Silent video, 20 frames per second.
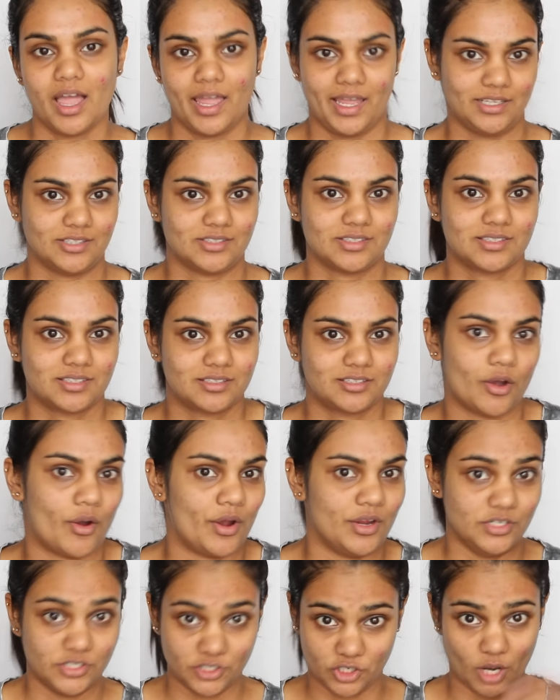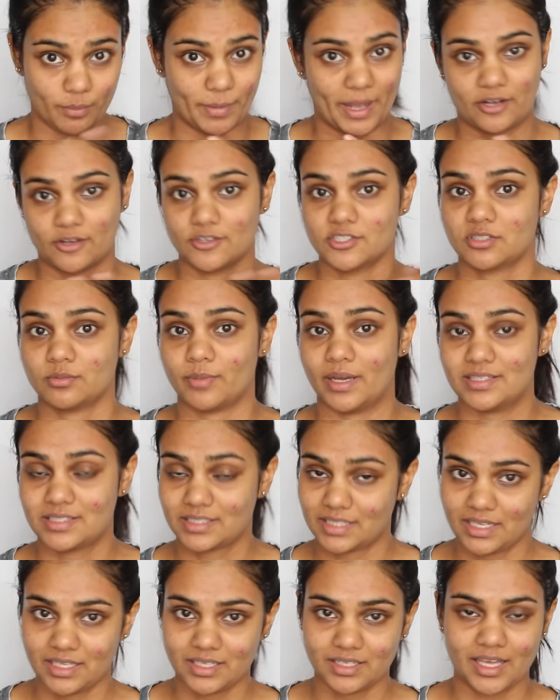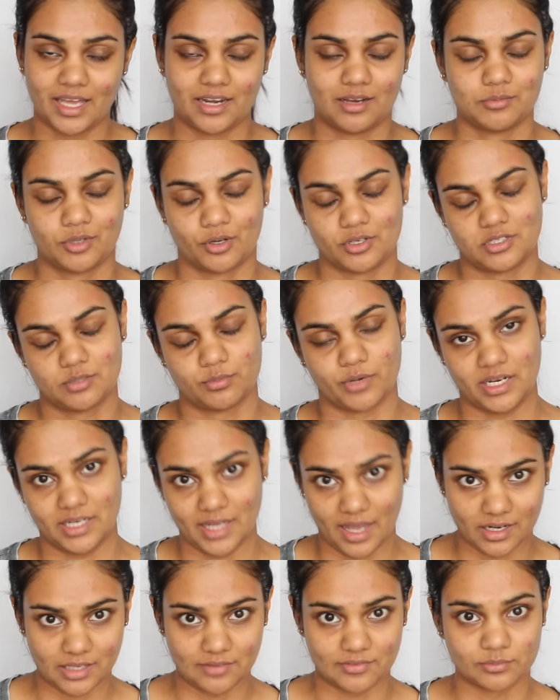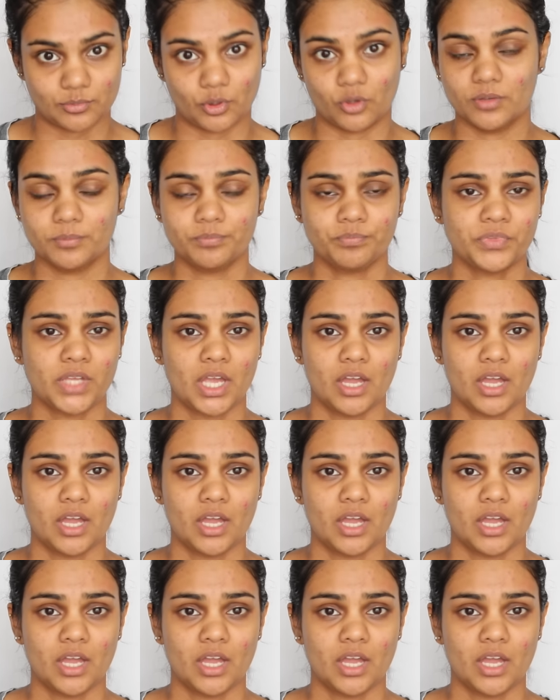it's going to go back onto my skin and I'm going to break out even more.